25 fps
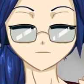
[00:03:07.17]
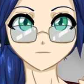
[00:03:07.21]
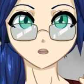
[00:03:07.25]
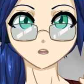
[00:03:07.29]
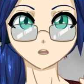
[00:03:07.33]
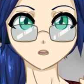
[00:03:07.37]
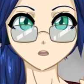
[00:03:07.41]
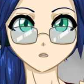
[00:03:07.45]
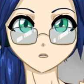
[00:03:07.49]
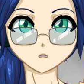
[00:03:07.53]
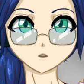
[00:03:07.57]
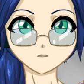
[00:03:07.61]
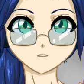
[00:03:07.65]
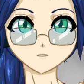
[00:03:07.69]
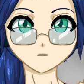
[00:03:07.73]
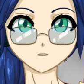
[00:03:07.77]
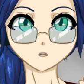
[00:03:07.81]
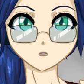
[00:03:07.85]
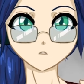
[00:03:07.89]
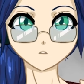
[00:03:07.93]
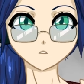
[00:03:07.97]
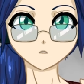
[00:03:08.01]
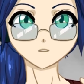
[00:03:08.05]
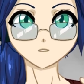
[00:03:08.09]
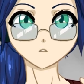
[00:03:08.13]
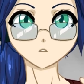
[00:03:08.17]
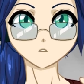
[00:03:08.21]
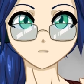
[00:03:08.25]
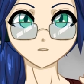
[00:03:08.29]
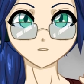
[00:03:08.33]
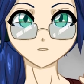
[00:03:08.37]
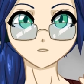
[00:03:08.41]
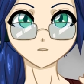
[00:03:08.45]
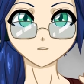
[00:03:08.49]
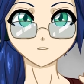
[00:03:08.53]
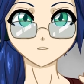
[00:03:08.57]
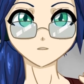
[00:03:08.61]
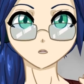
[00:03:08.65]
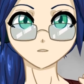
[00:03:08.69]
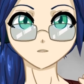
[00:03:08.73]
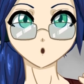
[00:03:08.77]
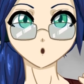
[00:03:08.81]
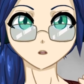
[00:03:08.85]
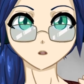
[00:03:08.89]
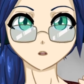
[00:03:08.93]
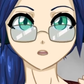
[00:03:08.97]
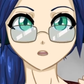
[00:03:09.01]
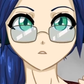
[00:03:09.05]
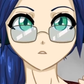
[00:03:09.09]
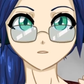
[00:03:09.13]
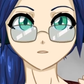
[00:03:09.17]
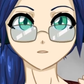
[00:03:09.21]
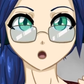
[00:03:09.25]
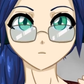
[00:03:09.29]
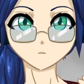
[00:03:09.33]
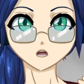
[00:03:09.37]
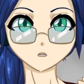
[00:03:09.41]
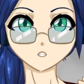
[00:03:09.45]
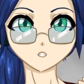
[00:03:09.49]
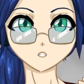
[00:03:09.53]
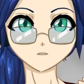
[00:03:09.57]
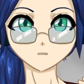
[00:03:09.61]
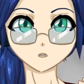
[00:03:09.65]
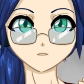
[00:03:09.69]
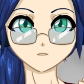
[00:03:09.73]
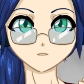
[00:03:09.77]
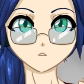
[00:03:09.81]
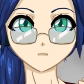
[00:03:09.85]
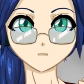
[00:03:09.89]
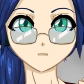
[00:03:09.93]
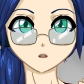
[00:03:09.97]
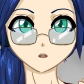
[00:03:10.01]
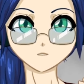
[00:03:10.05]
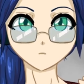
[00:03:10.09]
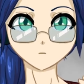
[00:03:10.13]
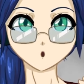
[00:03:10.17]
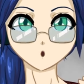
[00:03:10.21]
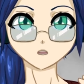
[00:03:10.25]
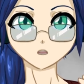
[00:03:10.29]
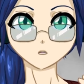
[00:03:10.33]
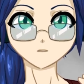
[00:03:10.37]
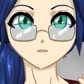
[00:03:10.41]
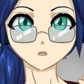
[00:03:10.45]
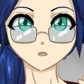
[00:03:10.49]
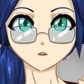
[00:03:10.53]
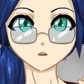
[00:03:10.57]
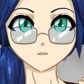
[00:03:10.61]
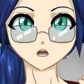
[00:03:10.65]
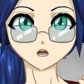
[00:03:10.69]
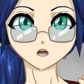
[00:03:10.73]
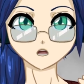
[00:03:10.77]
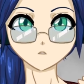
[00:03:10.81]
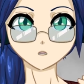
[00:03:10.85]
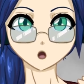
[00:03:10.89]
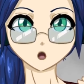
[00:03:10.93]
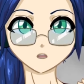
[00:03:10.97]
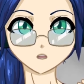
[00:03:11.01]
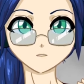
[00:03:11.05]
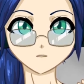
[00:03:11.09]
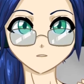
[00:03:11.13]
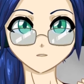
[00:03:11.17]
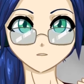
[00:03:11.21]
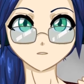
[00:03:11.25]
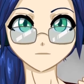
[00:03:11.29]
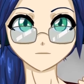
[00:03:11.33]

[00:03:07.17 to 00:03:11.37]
and at the end of every scene you have the opportunity for explaining to the other players